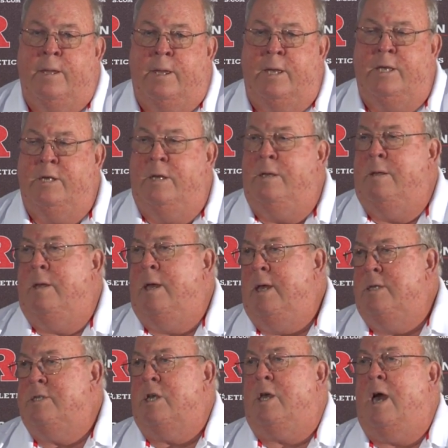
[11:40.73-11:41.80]

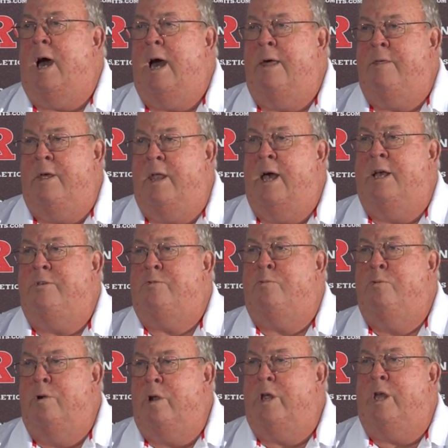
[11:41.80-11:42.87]
He's a guy that has
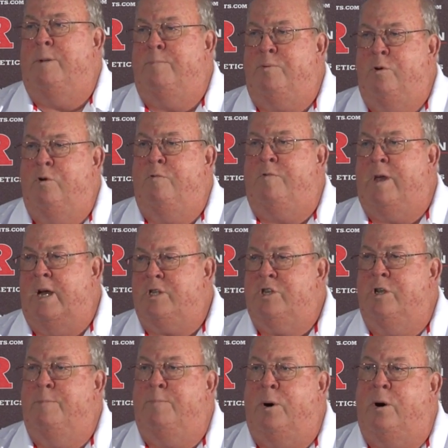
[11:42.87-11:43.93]
really improved
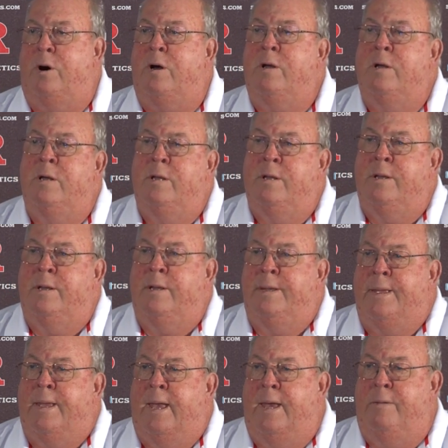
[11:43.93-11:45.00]
catching the ball
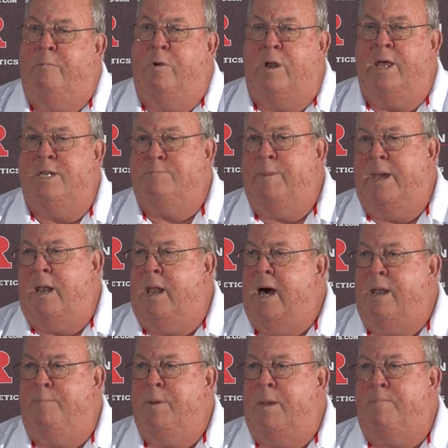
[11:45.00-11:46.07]
and really has made a
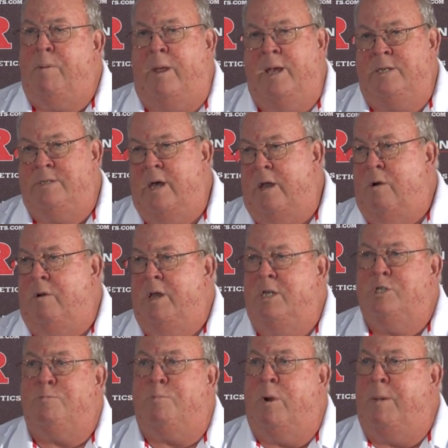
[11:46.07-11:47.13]
lot of big plays, not only
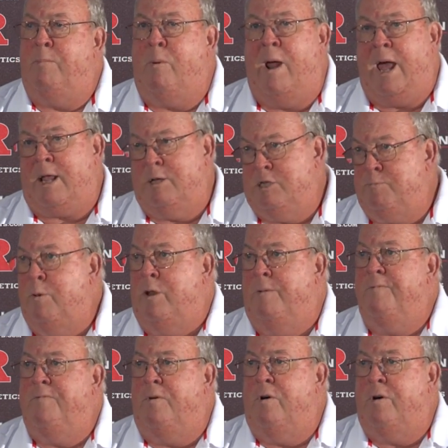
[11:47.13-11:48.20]
in spring practice, but in
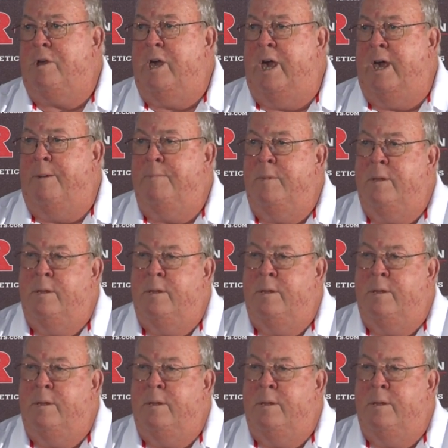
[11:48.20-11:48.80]
fall camp.